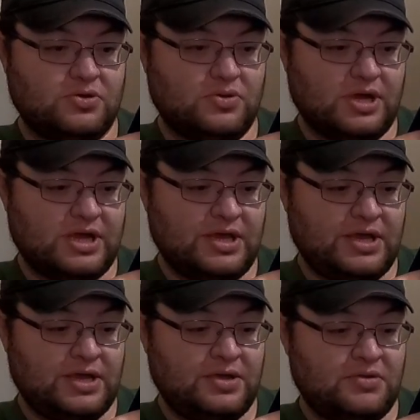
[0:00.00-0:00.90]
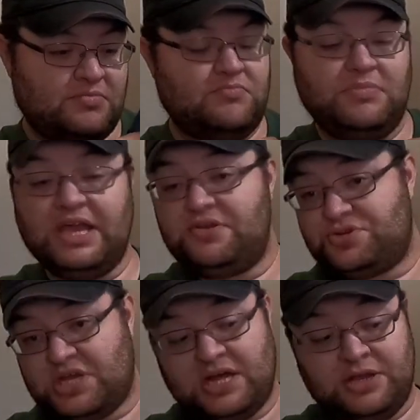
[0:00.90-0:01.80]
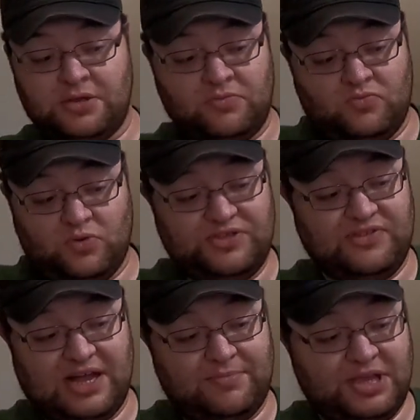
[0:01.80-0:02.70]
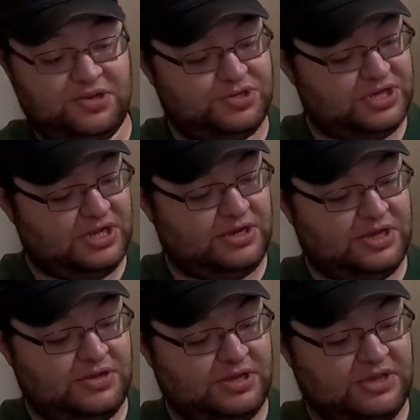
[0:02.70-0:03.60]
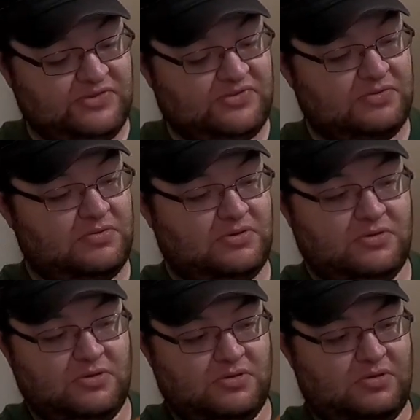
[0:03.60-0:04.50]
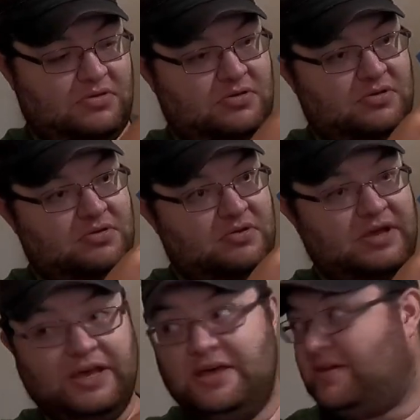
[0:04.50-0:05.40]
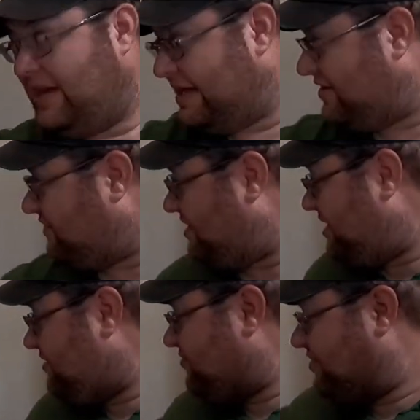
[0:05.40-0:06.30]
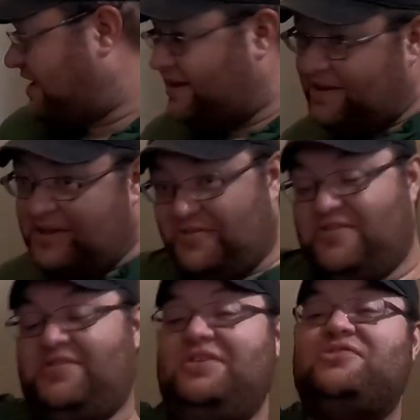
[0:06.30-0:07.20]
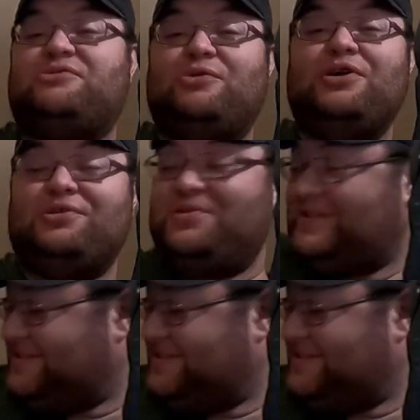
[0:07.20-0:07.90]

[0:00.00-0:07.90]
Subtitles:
gray, made in China. What's not made in China nowadays? Huh, I guess I could answer that. This griddle.